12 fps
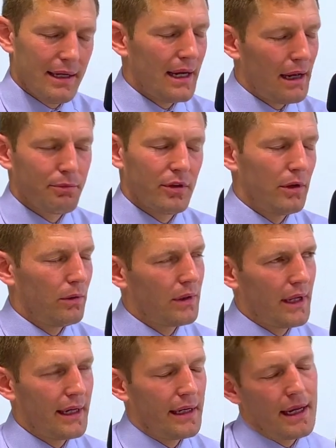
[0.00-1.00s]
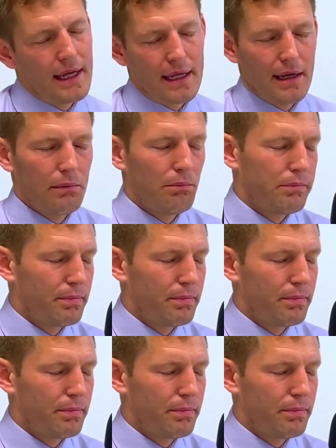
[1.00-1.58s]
Absolutely. And again,